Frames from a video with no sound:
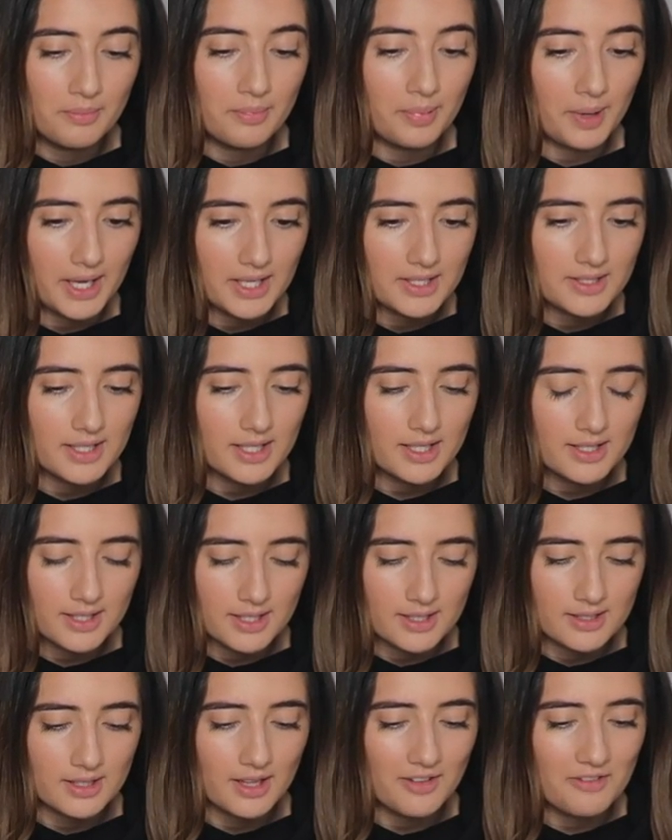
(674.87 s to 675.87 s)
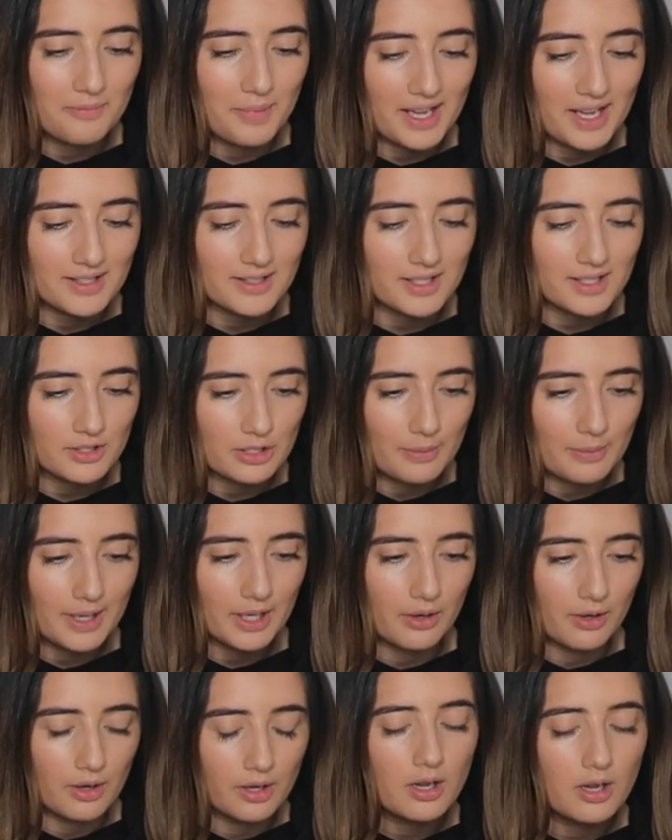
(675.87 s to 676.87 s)
basics. They still have basics, oh my
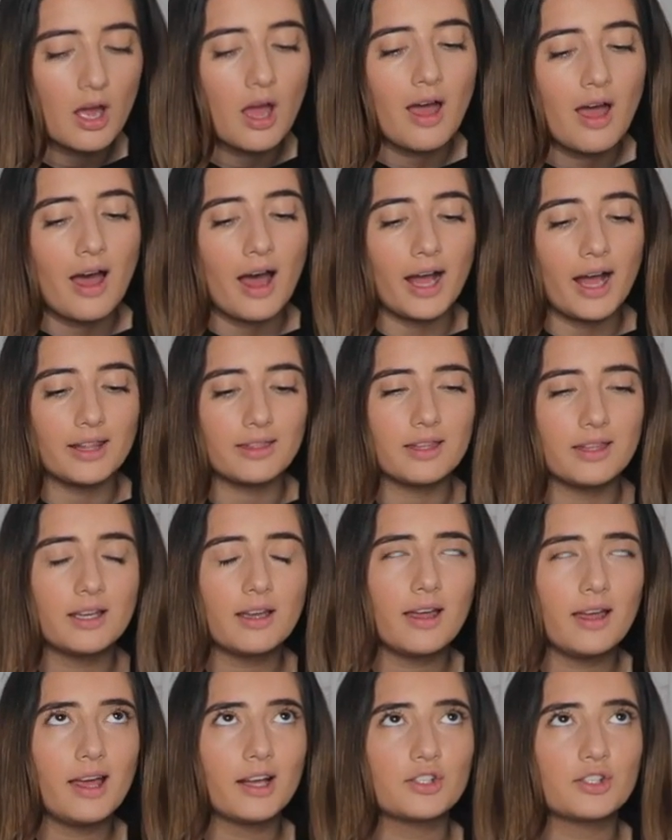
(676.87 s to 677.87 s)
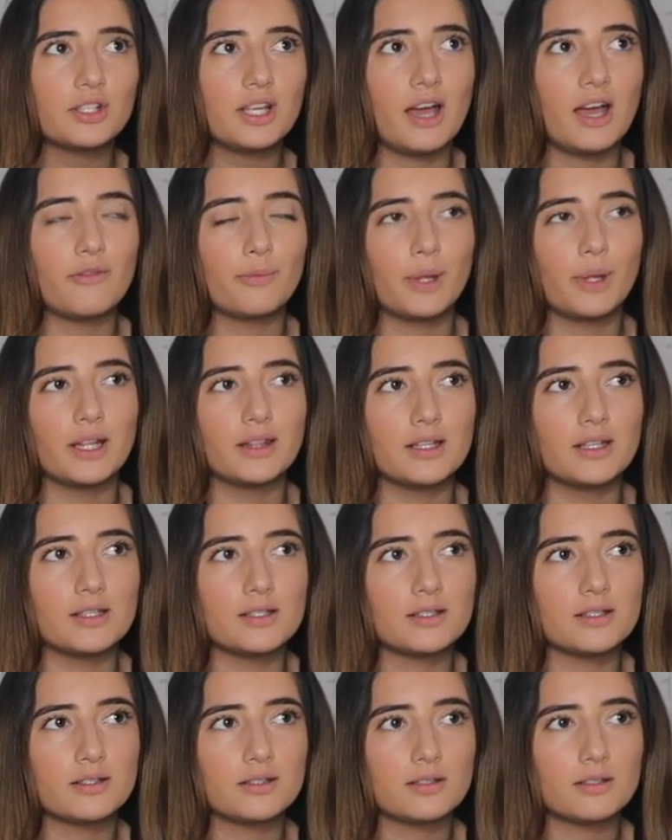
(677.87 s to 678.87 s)
god. I think I actually have played
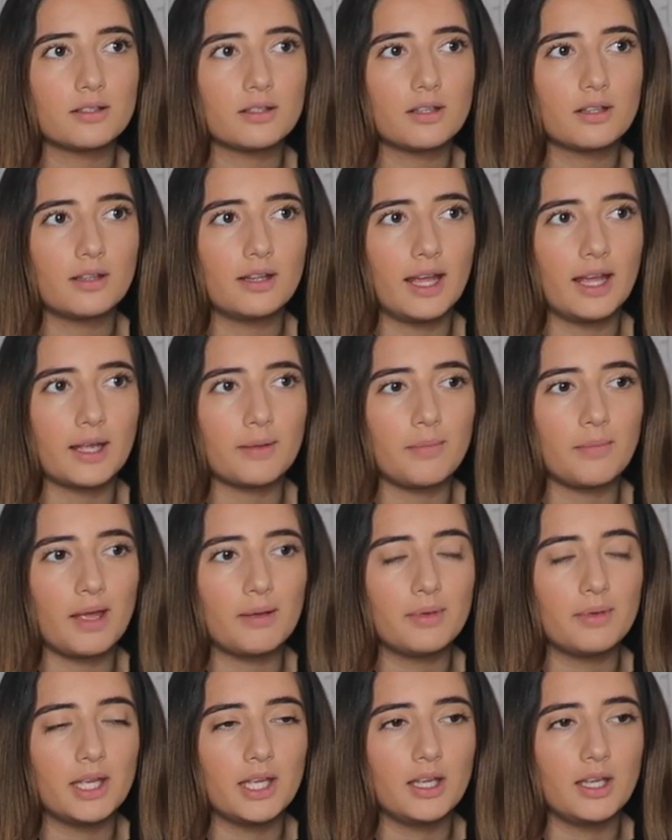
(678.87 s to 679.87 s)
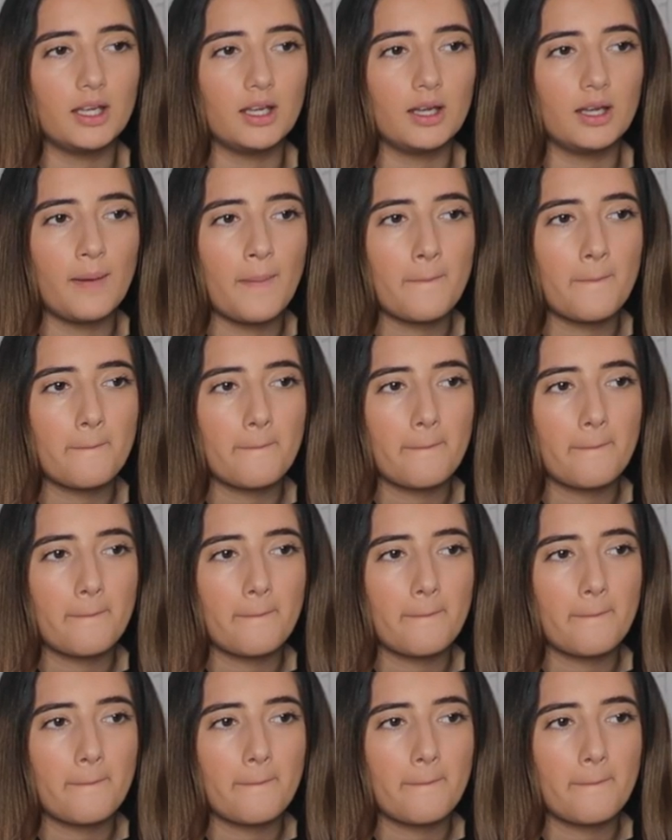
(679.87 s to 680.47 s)
this like maybe